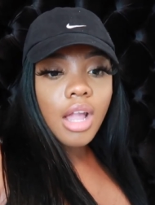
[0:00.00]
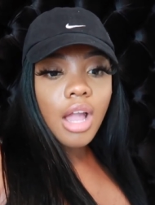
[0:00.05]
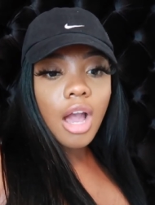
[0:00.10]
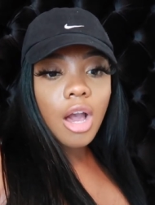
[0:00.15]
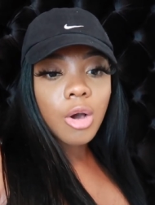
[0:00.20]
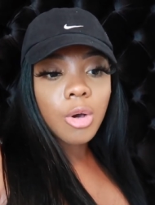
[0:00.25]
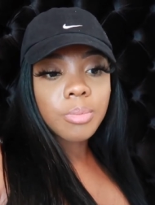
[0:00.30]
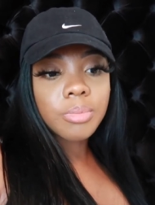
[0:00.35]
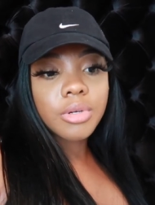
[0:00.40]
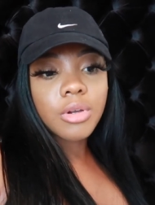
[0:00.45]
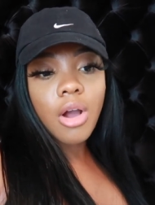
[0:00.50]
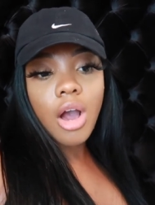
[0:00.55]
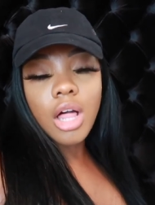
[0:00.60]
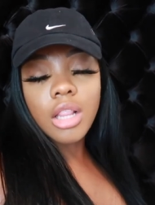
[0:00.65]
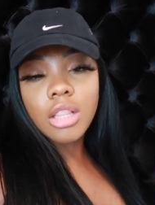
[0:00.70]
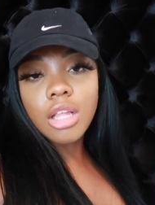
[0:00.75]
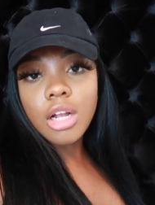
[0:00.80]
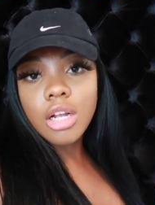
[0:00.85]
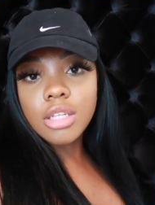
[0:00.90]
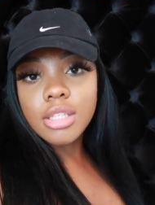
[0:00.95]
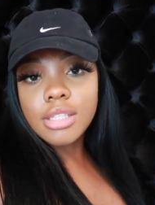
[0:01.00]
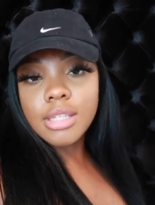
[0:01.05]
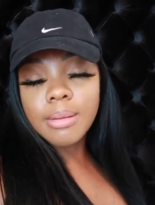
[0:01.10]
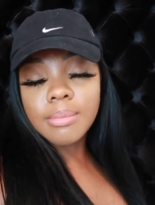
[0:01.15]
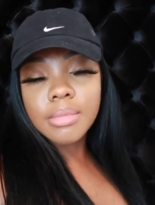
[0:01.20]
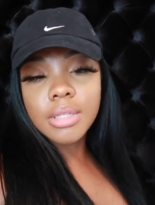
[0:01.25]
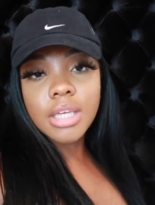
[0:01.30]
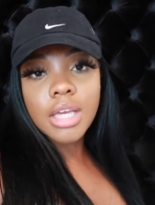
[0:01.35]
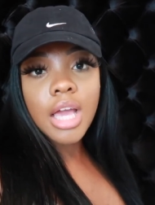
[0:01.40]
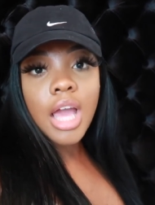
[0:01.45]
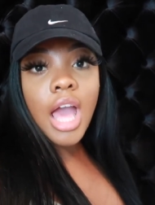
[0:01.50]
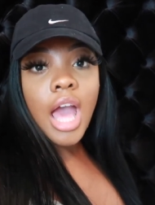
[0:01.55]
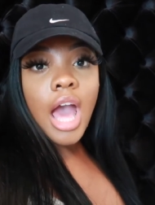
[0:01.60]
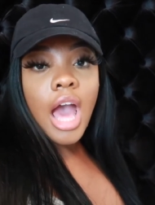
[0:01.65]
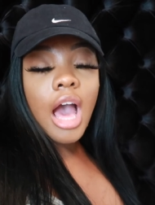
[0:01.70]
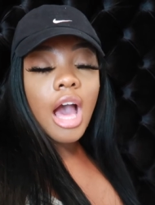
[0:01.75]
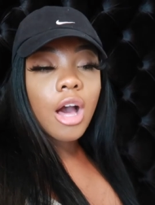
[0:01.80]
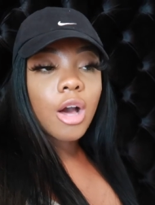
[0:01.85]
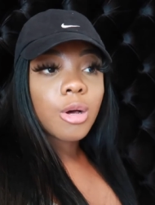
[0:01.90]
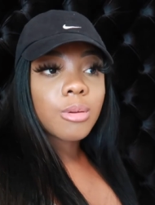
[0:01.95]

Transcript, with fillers: I hope you all learned something. I